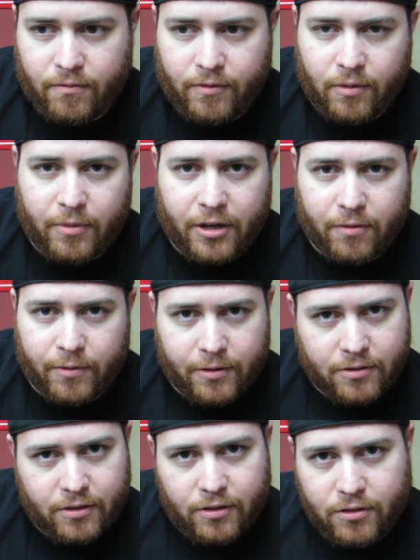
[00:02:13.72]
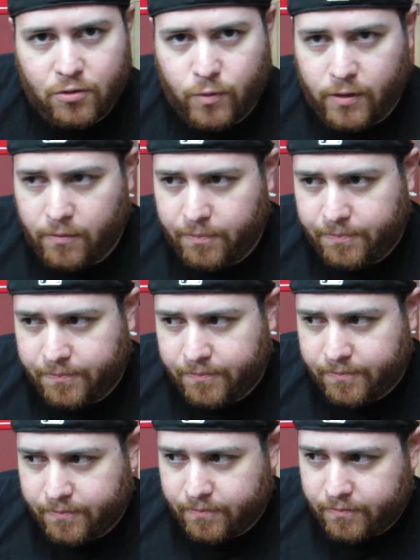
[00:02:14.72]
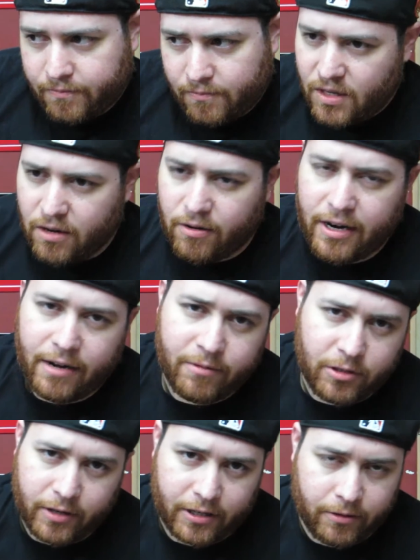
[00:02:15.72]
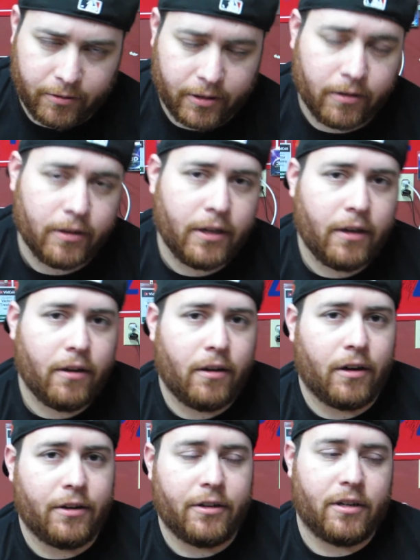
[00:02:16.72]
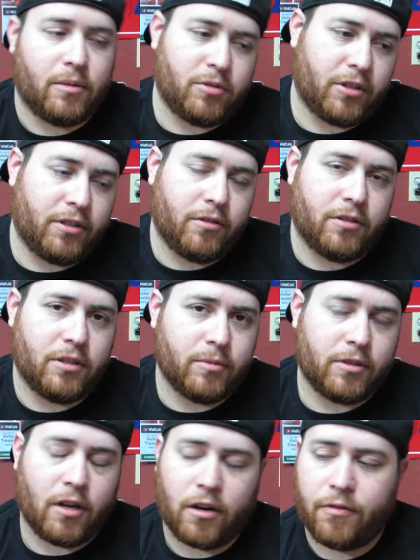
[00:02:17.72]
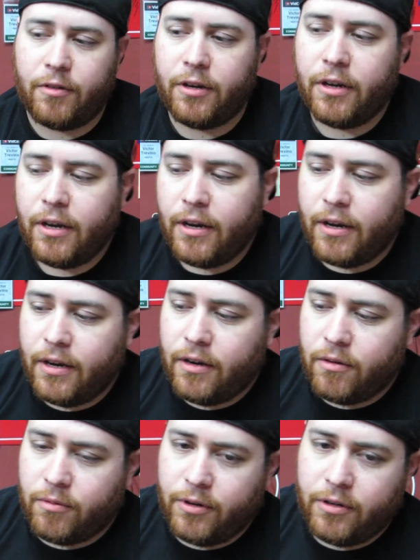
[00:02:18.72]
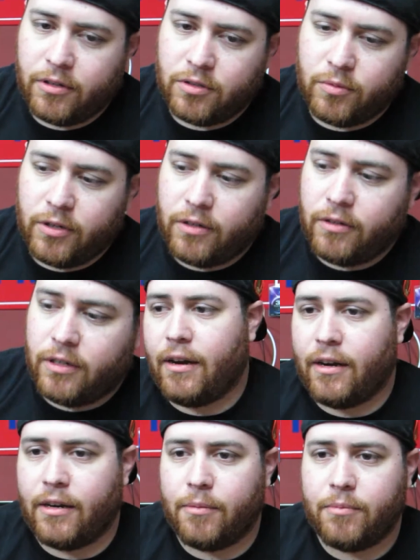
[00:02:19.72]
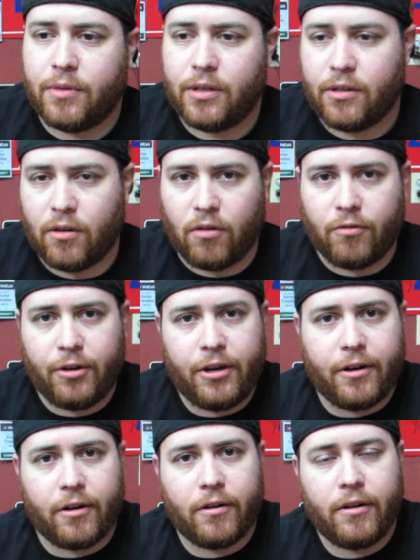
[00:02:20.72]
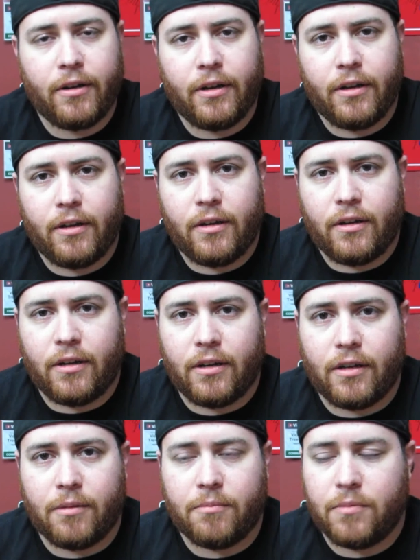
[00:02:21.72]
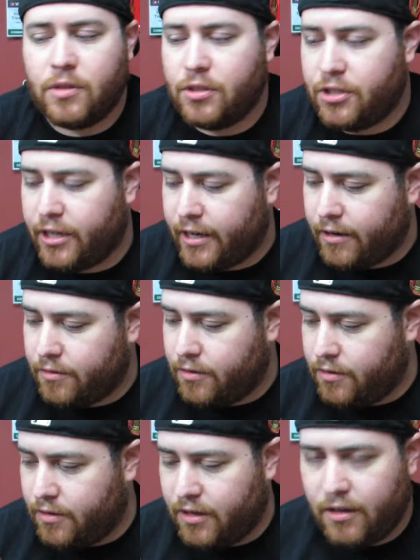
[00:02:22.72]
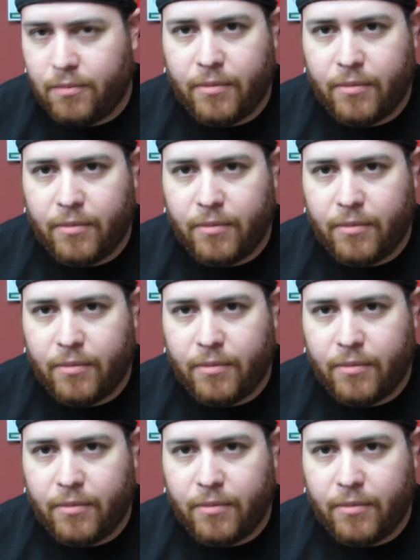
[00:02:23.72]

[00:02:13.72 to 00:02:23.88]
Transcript: filmmaking reels on here as well. I already have a directing reel on here. I'm trying to do a cinematography reel as well. Over here, check out the